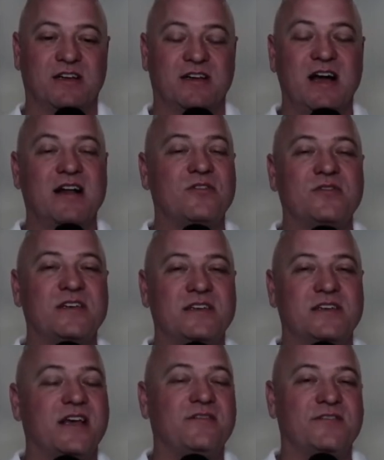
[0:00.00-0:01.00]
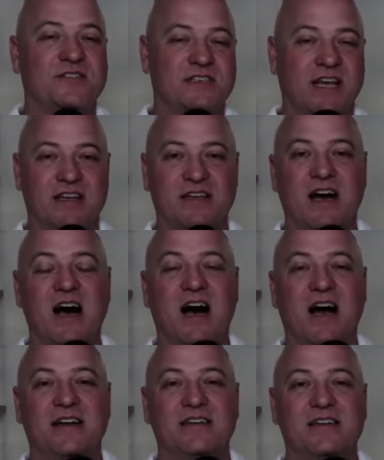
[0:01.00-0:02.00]
Not only did they forsake
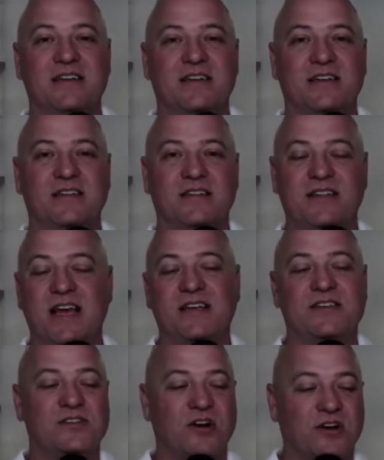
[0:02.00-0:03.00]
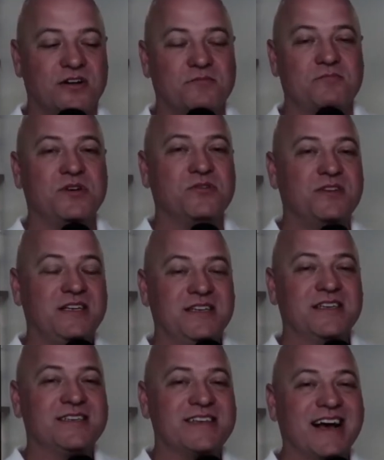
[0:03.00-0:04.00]
God, they started building
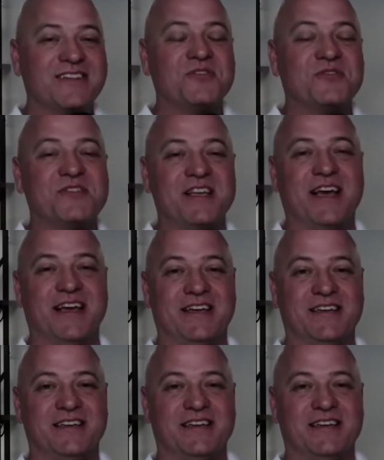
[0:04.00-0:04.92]
this other thing.